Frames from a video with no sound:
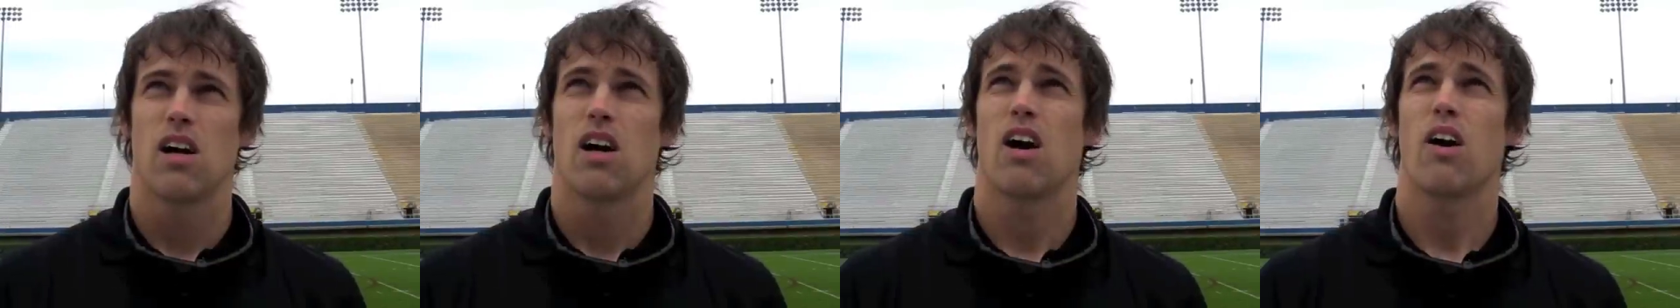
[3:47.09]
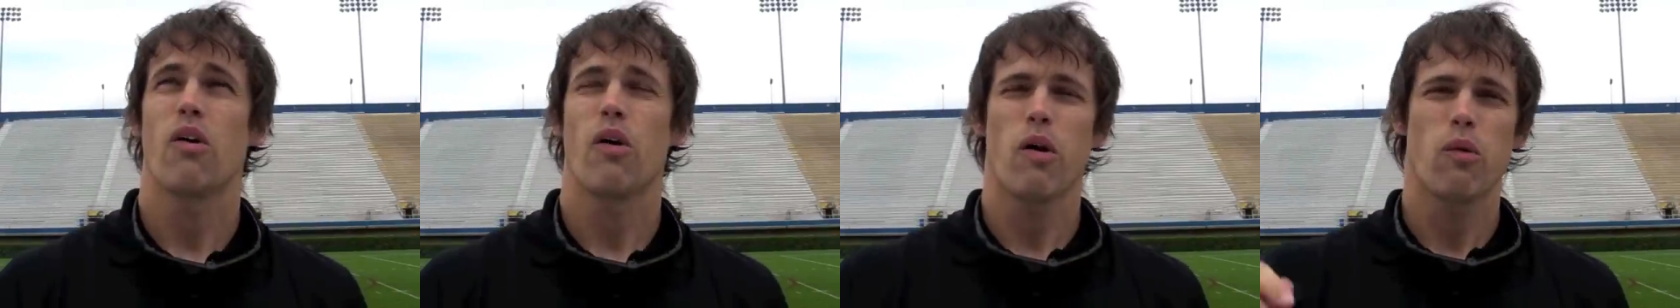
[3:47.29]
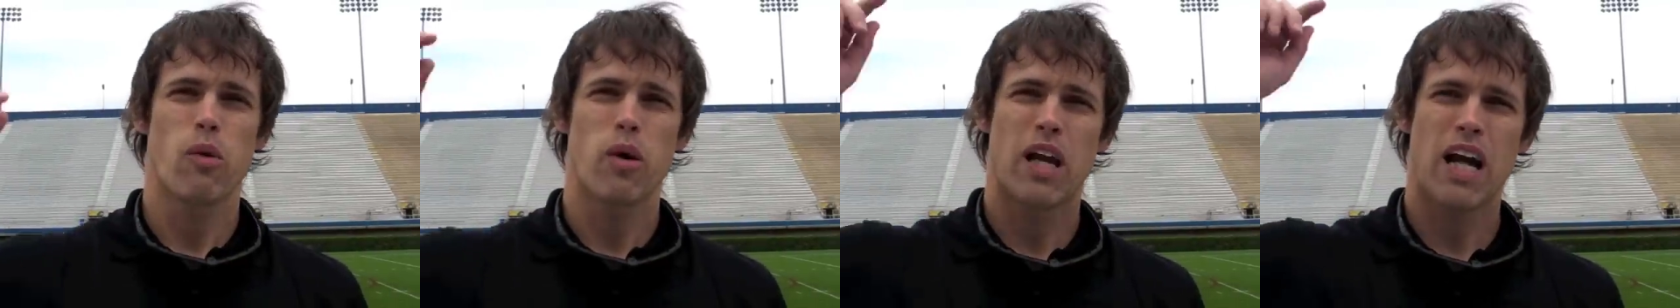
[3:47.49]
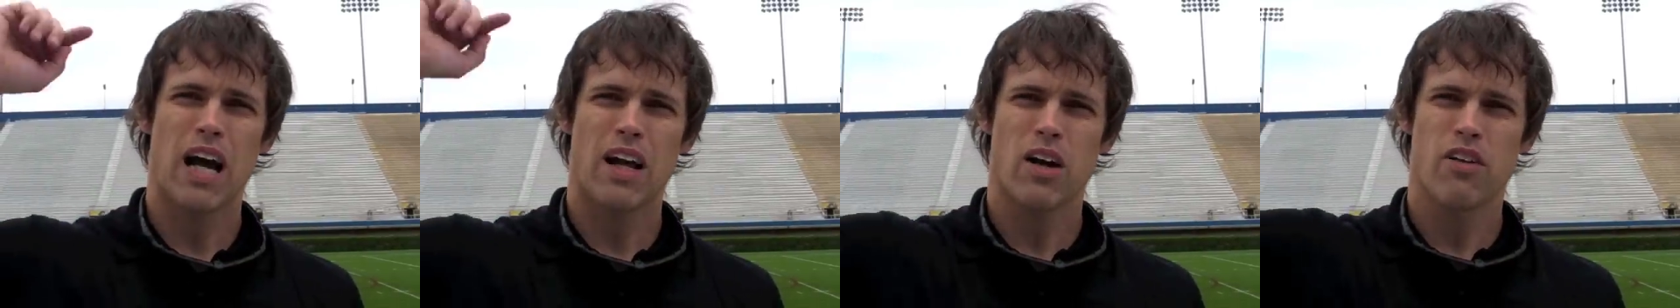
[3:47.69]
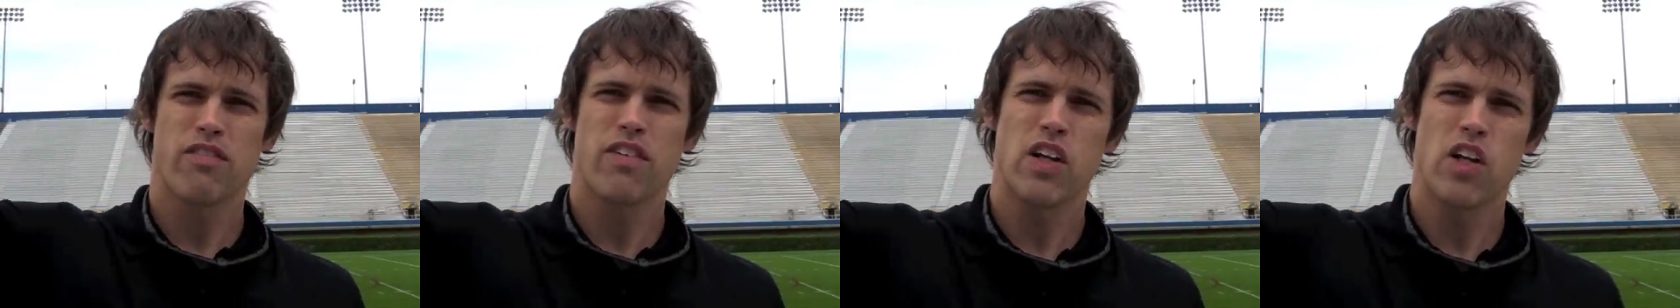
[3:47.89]
All right, we
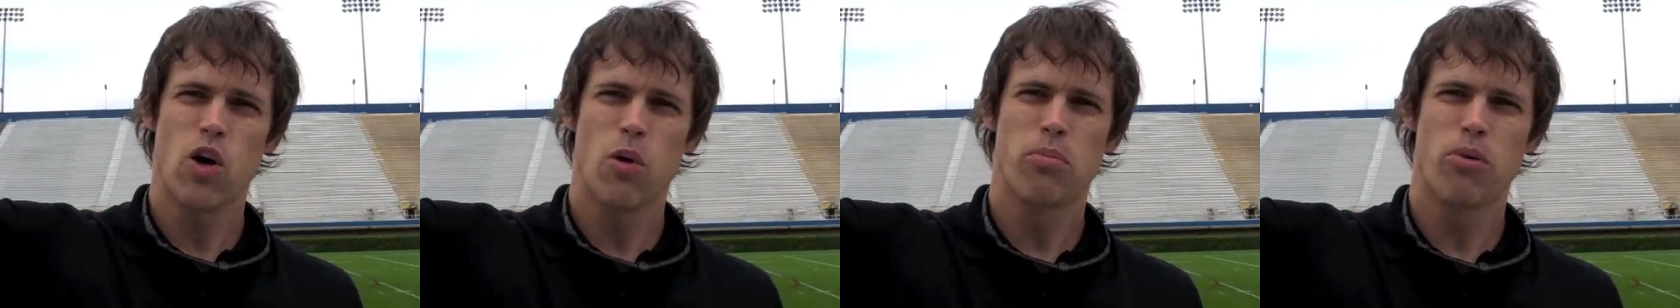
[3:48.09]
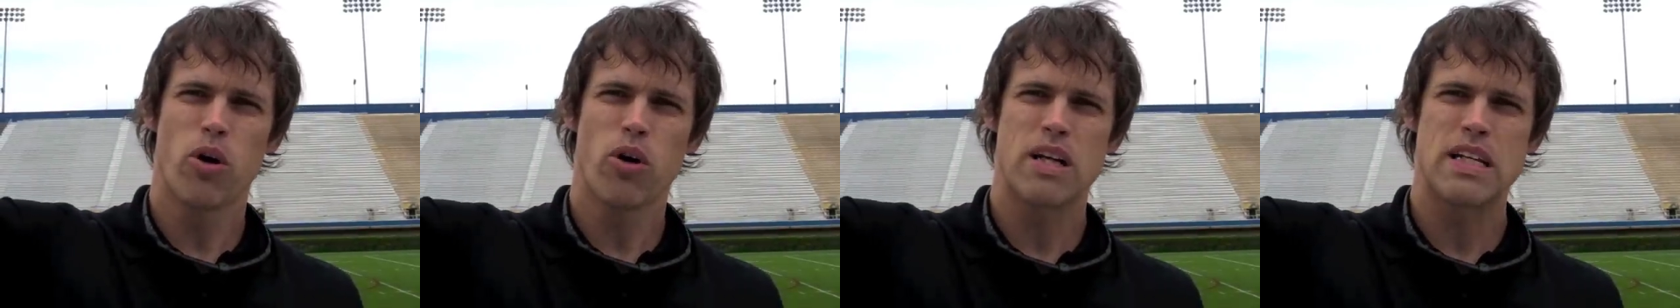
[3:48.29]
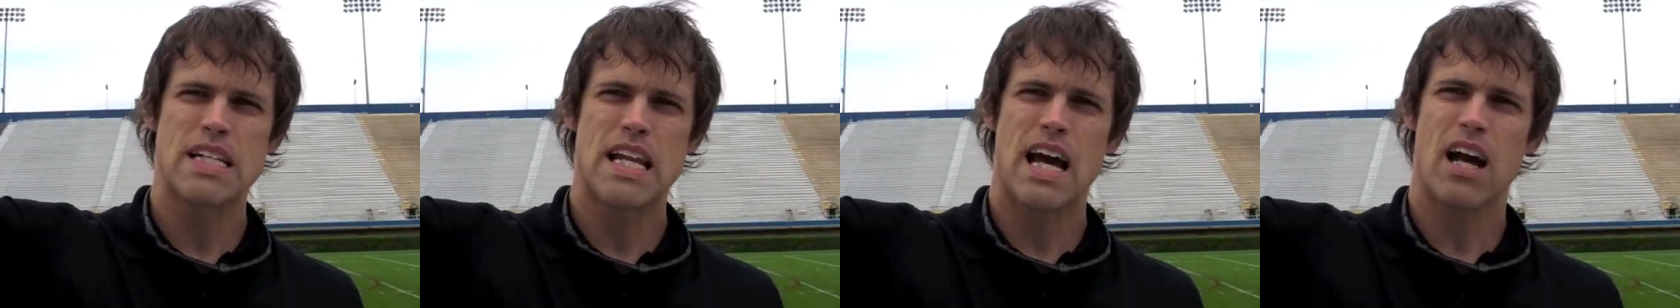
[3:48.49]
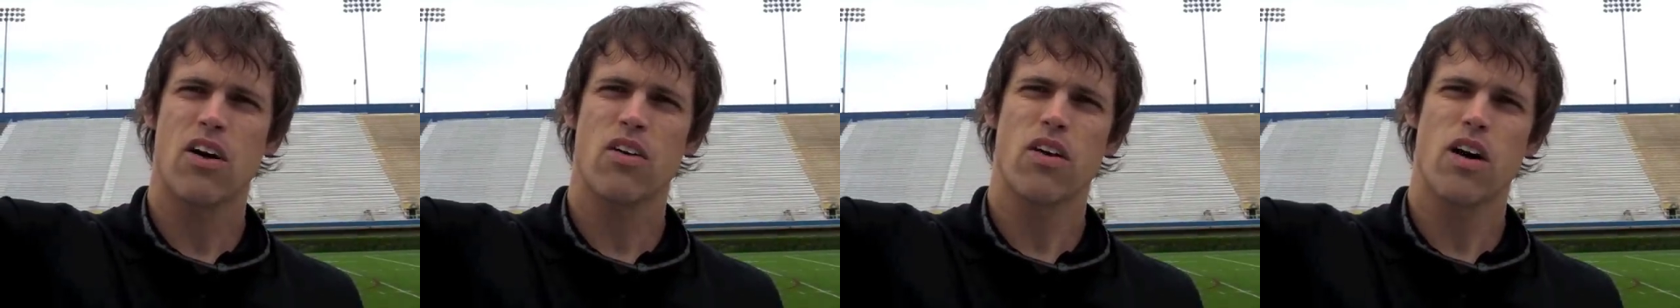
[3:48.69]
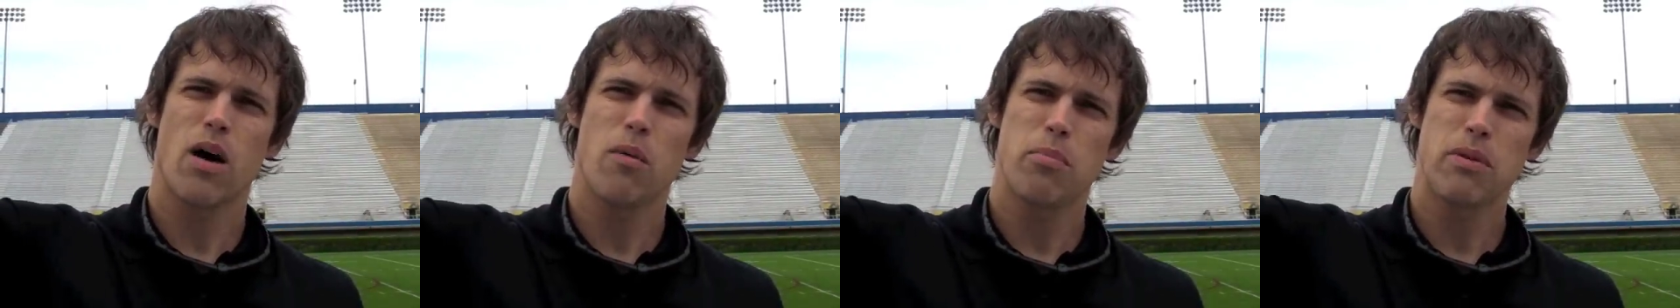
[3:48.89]
got our video broken
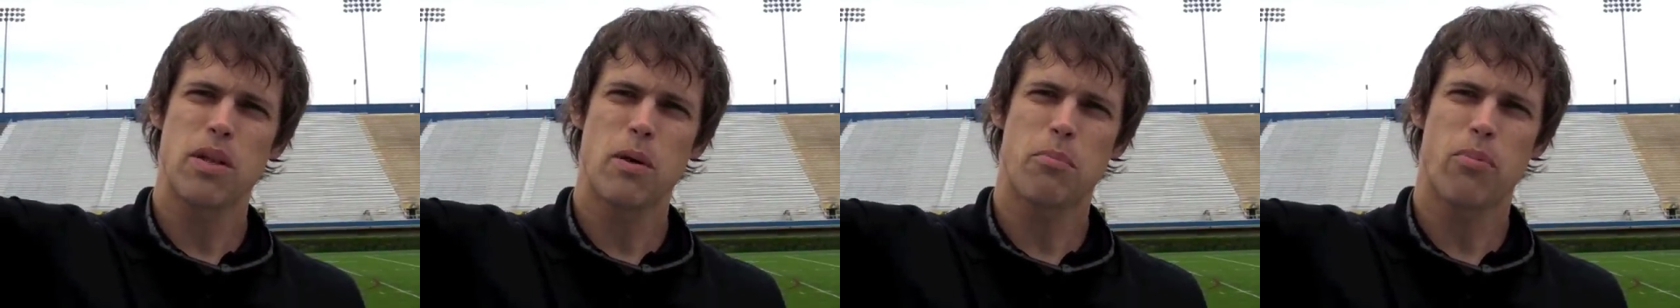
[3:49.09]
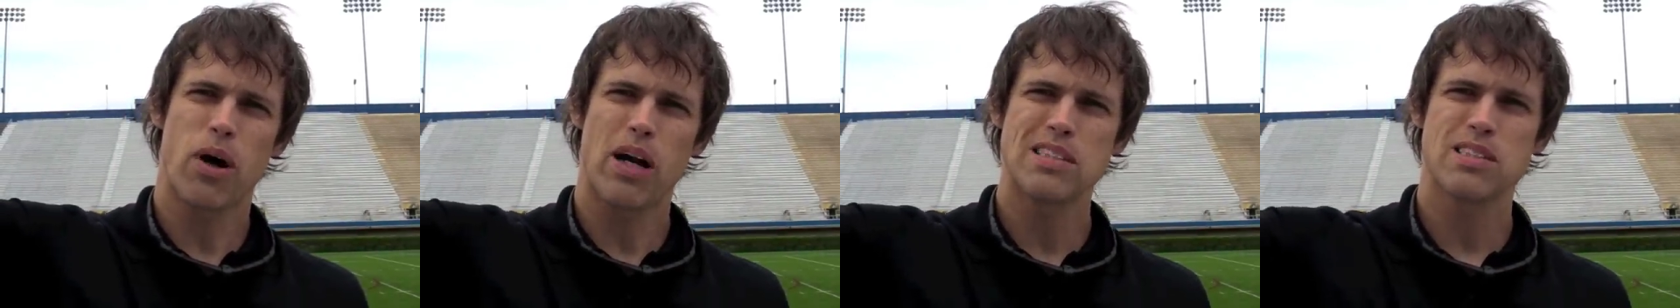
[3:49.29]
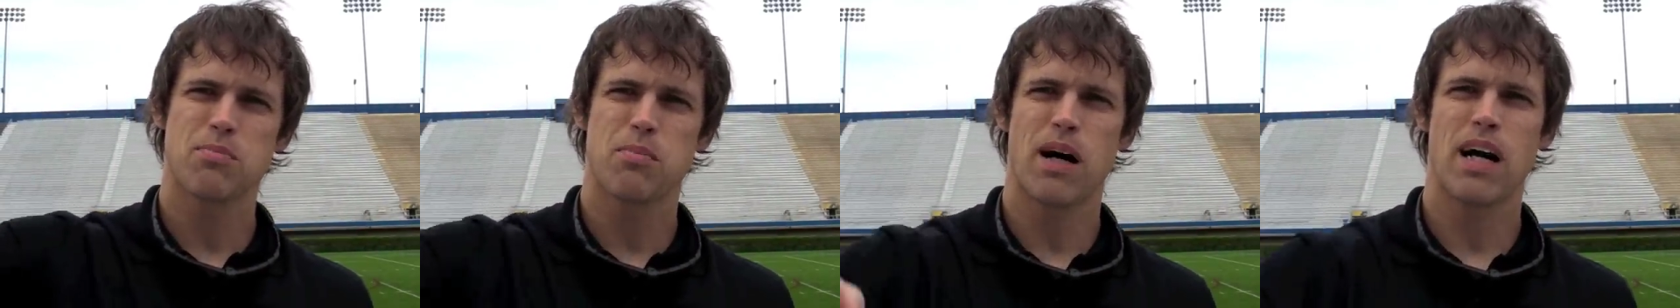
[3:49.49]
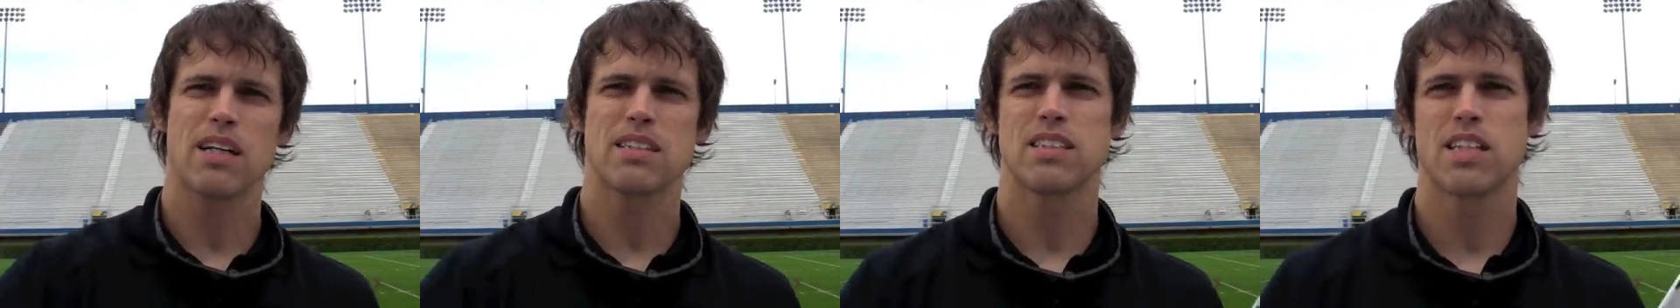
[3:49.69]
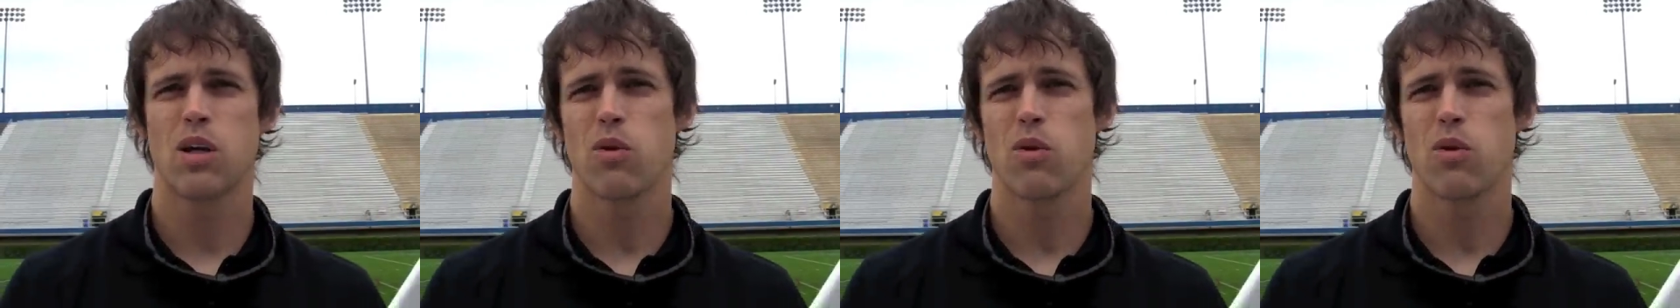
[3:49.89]
down up in the press box.